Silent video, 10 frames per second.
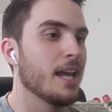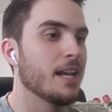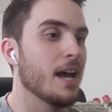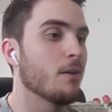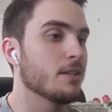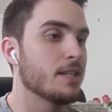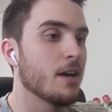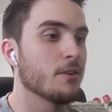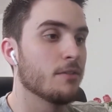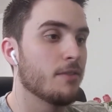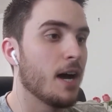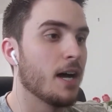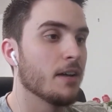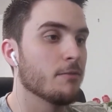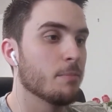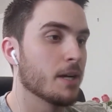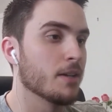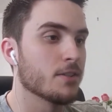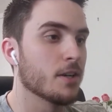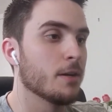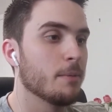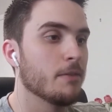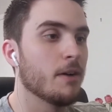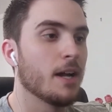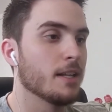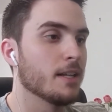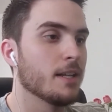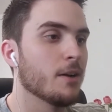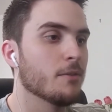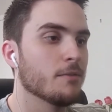And now it's down to 5 because they're going to be filing,